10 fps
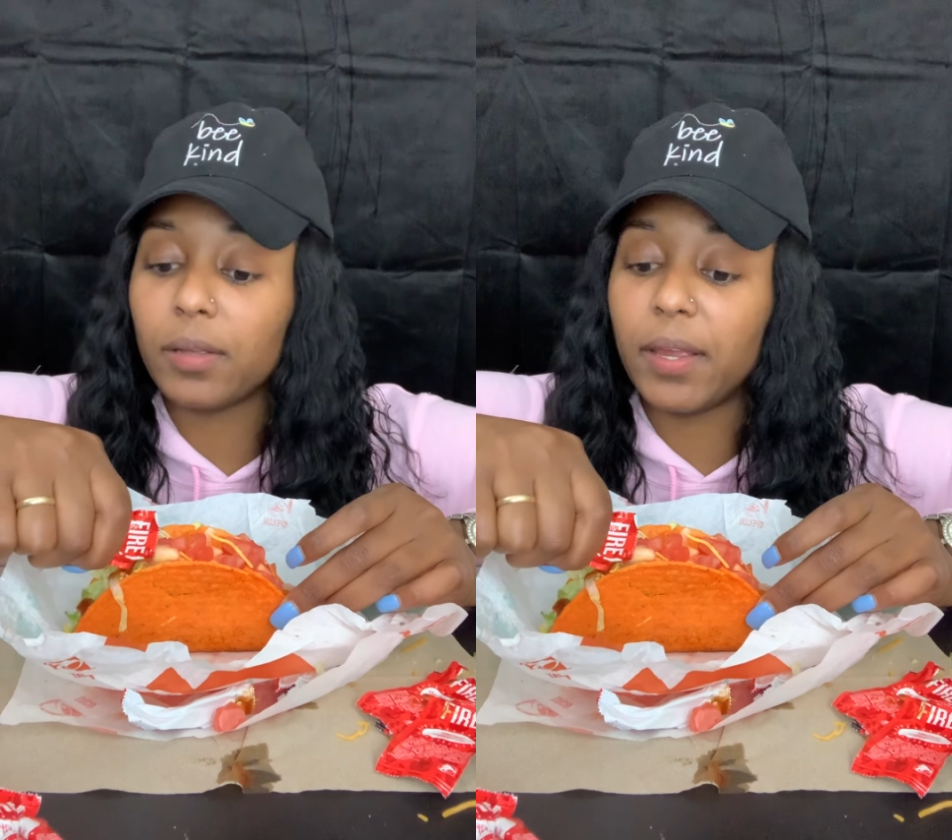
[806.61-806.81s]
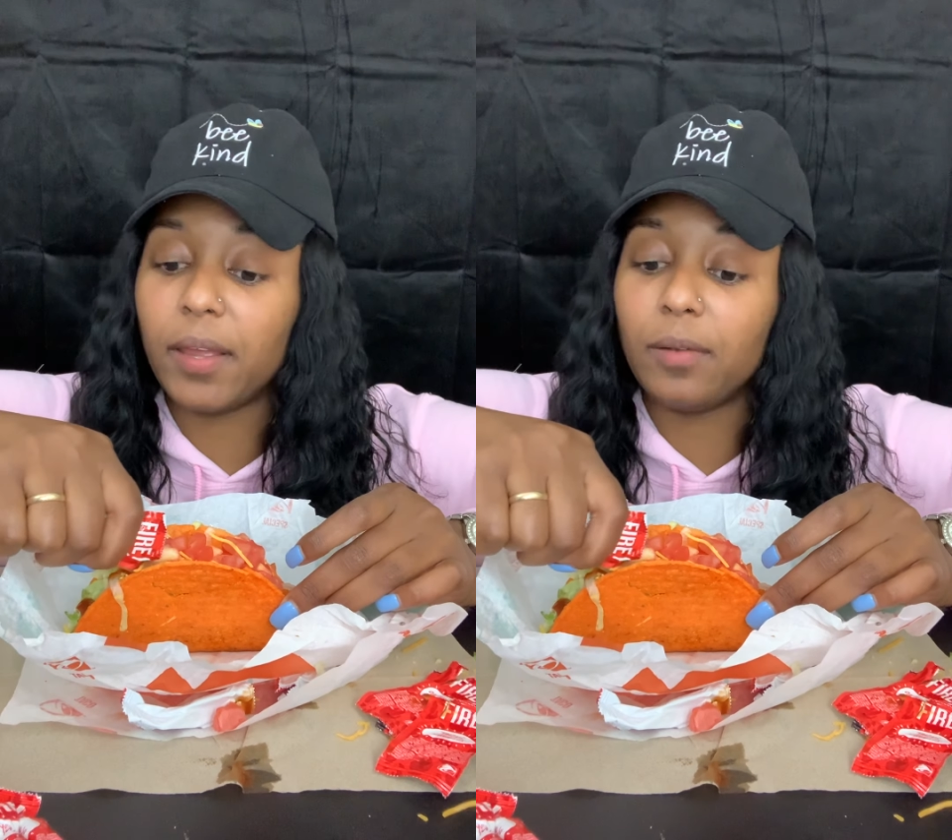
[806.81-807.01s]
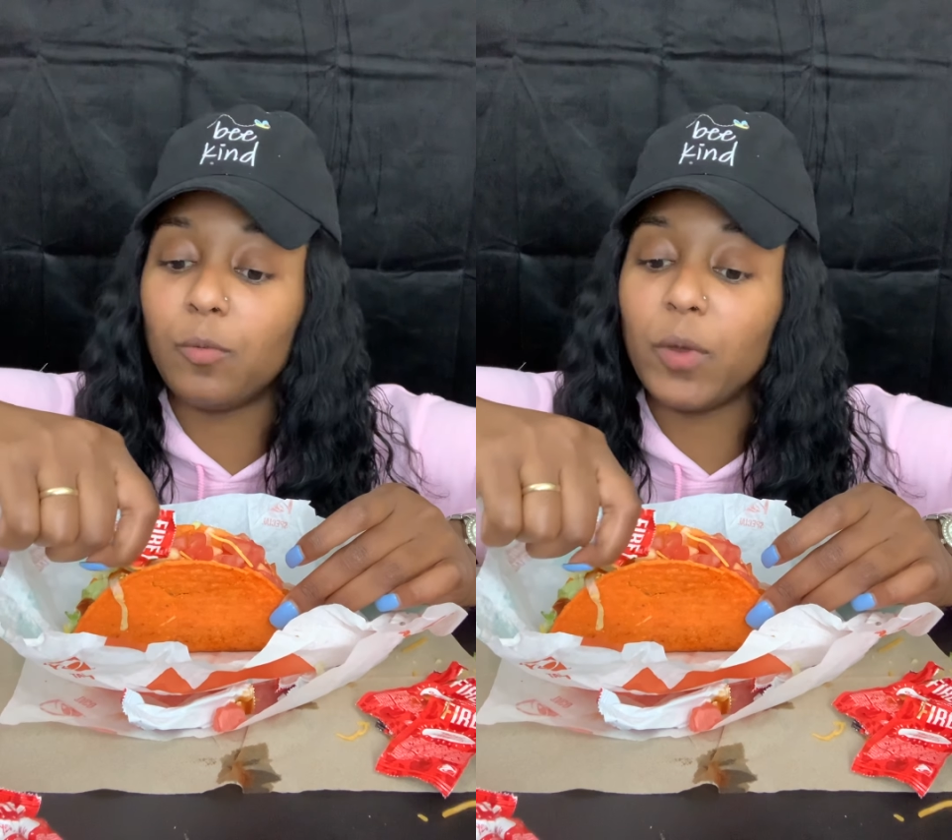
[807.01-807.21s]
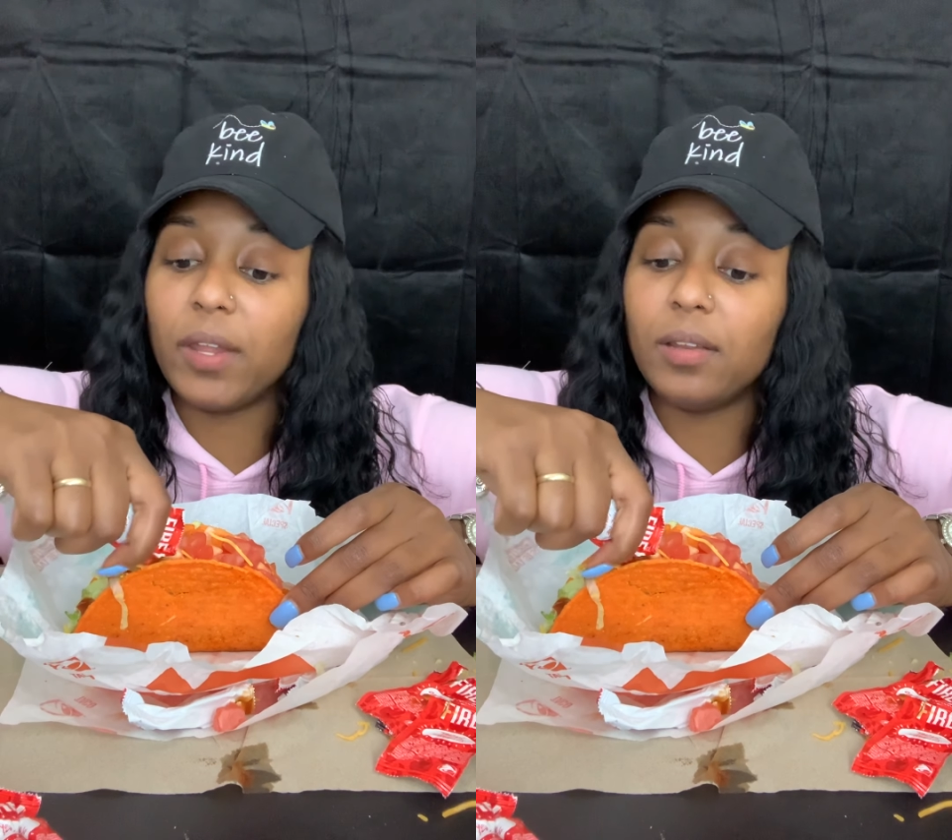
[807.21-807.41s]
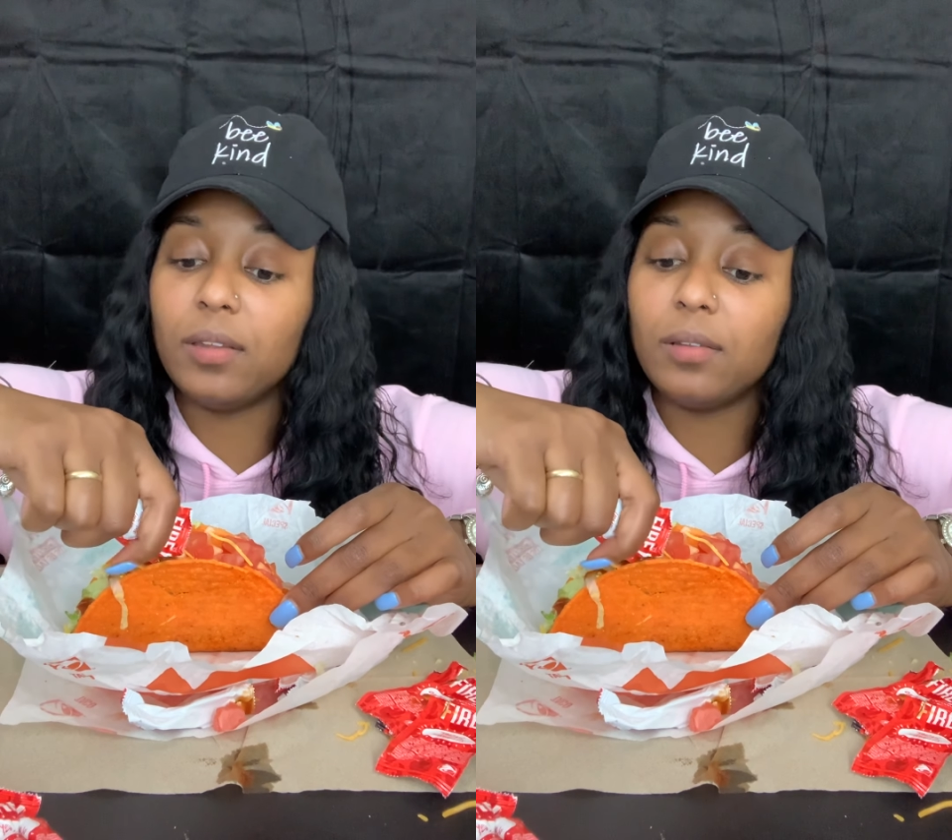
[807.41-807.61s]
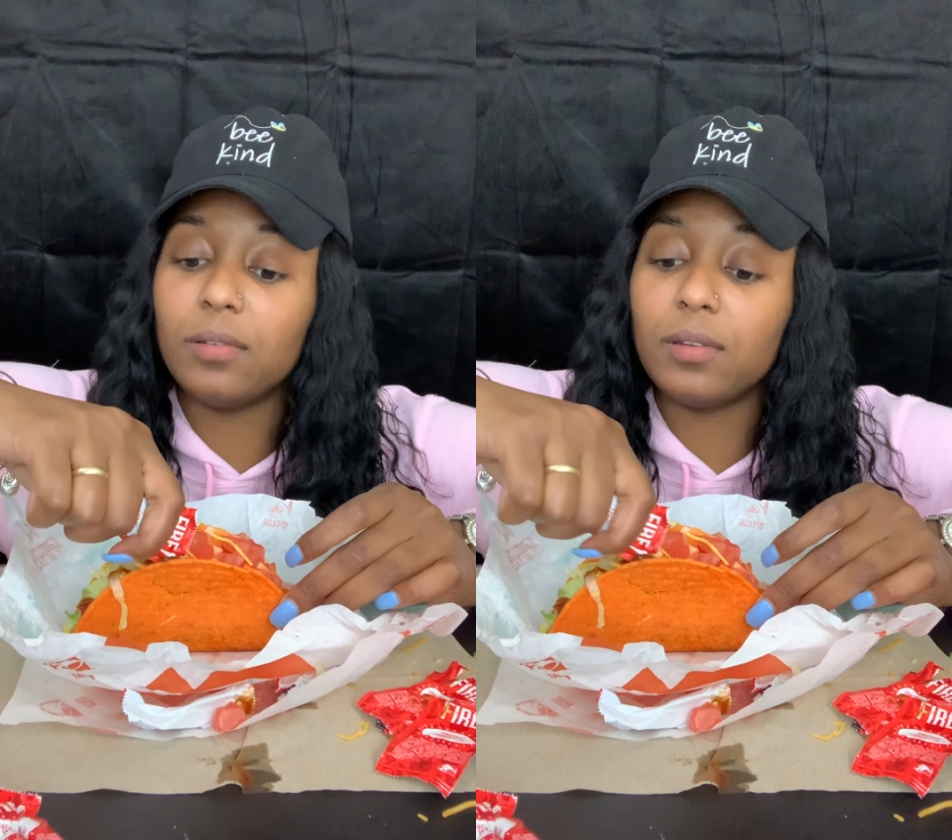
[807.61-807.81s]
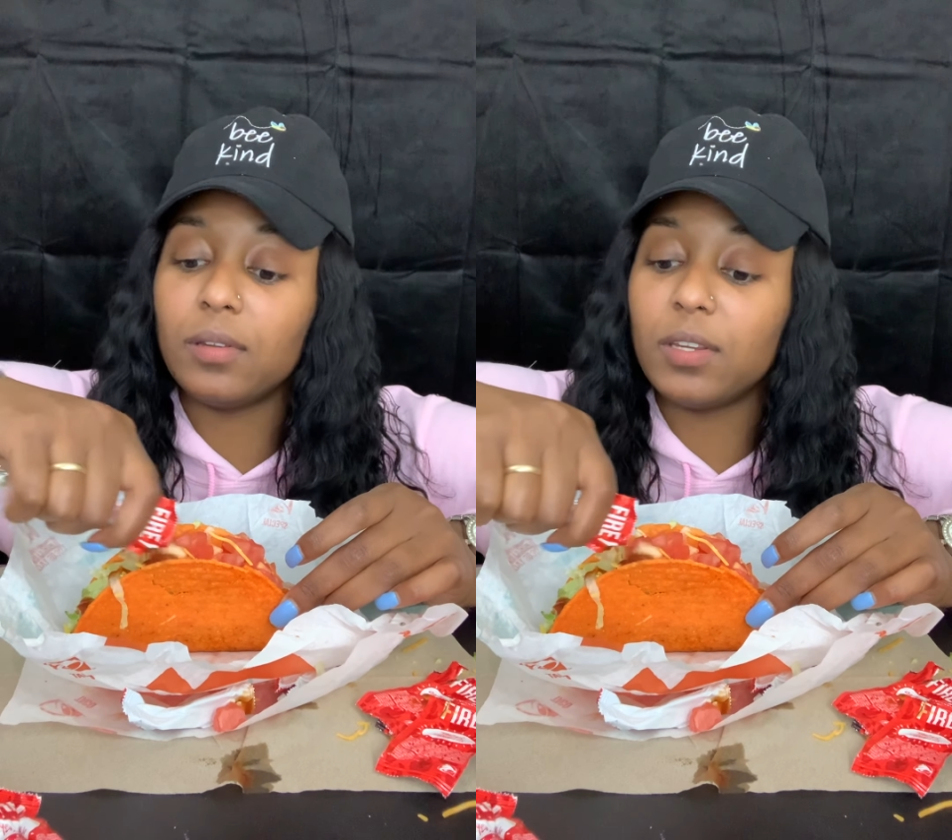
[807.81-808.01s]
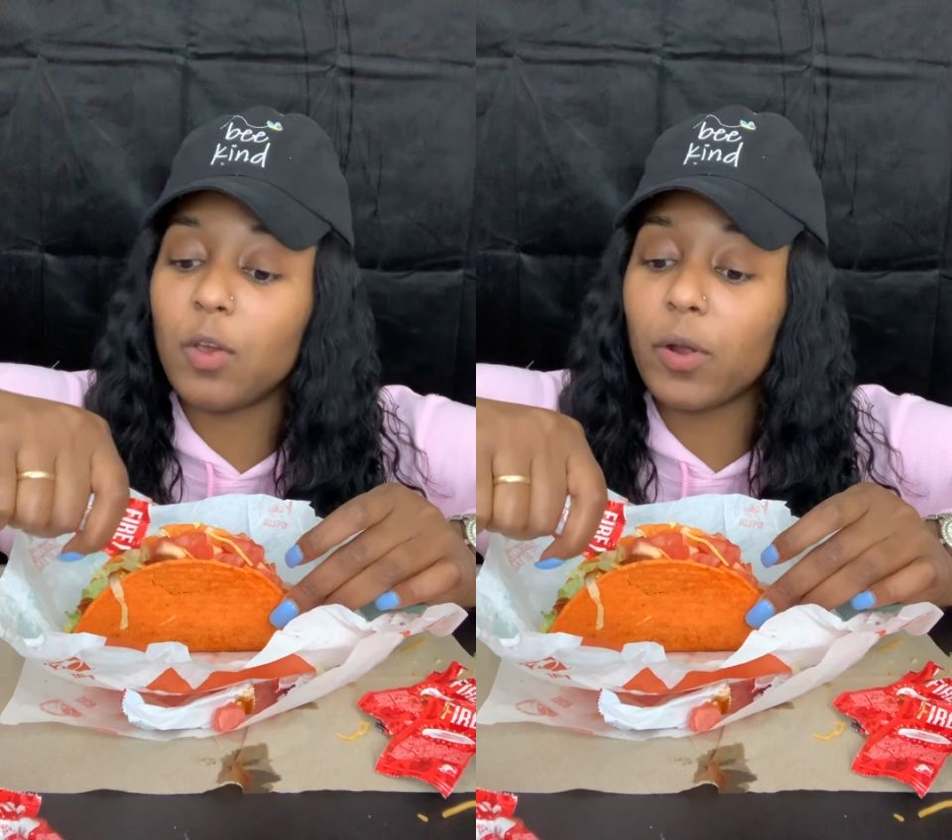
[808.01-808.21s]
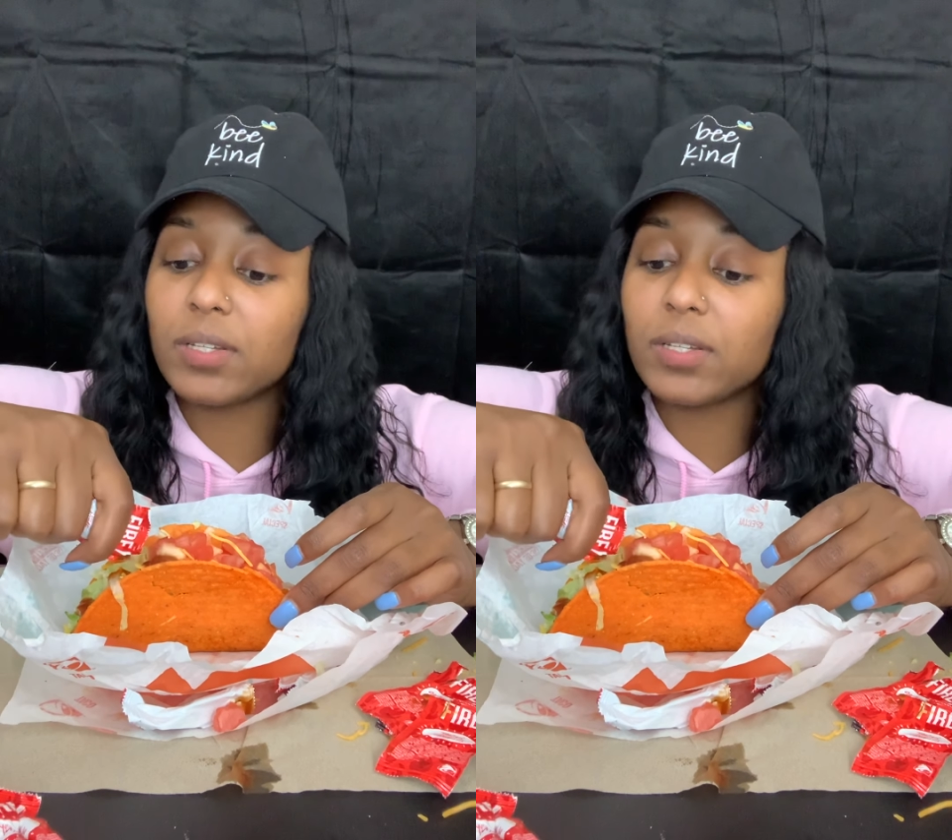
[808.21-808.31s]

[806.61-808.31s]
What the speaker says: And when your